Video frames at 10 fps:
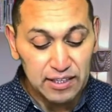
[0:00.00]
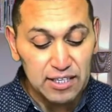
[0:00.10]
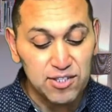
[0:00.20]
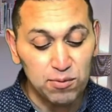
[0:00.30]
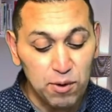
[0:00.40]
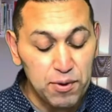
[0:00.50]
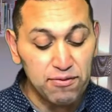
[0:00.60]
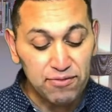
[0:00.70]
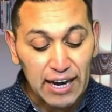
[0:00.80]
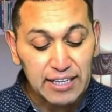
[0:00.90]
And so what we
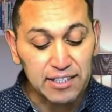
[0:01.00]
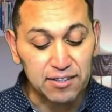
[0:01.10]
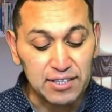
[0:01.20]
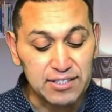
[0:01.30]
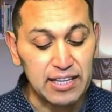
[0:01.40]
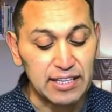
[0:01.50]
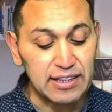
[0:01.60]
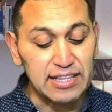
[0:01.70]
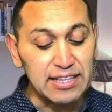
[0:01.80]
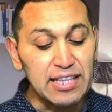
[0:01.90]
find here is that
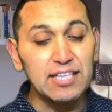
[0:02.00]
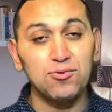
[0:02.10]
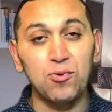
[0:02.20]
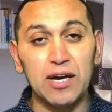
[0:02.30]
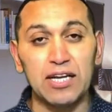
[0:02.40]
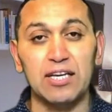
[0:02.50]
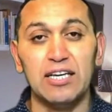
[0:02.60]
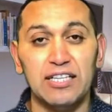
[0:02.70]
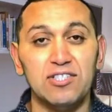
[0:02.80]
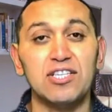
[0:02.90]
this one,
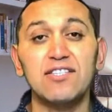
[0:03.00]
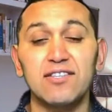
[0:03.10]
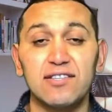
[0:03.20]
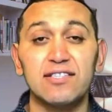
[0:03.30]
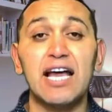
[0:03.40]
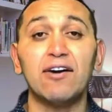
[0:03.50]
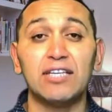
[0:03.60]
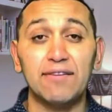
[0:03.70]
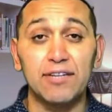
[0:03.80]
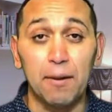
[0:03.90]
Jesus is now
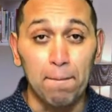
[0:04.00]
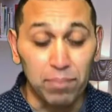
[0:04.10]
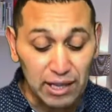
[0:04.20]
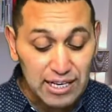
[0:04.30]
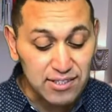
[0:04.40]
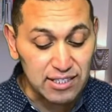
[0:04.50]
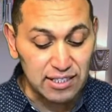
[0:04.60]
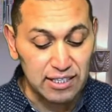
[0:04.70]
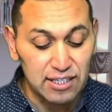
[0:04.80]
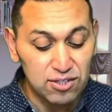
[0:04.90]
giving a
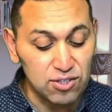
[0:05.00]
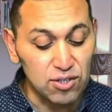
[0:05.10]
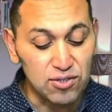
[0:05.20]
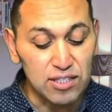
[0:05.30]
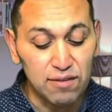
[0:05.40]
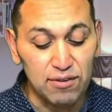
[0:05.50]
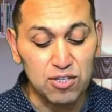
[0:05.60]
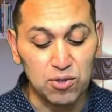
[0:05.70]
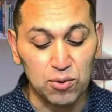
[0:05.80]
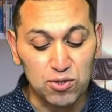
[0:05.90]
blessing to those
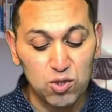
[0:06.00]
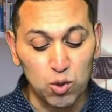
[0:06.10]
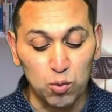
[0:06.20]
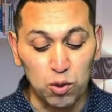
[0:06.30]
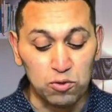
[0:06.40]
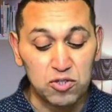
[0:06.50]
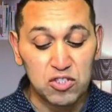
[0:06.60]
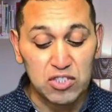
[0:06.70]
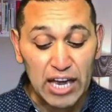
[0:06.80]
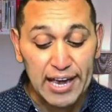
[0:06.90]
individuals who will
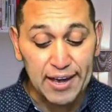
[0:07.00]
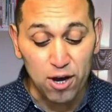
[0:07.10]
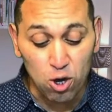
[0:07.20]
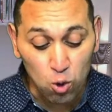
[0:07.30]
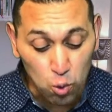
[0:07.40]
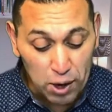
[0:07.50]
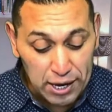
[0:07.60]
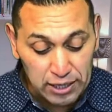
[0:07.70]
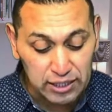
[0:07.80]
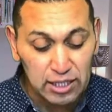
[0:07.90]
stay
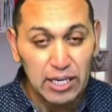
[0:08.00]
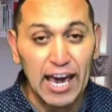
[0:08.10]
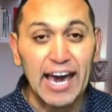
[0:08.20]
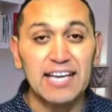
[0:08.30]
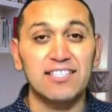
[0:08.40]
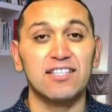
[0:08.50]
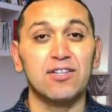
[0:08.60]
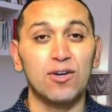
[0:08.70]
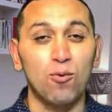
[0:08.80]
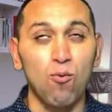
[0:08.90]
awake as
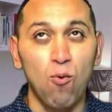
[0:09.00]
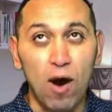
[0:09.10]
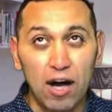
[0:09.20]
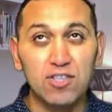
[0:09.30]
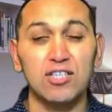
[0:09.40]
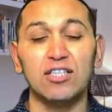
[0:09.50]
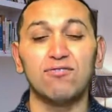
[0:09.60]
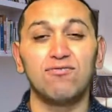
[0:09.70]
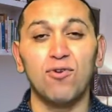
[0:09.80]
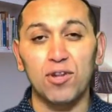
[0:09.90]
they're watching
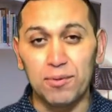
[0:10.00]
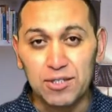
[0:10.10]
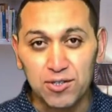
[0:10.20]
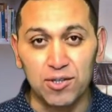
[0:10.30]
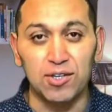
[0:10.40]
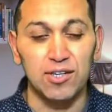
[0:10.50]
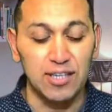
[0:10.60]
for the return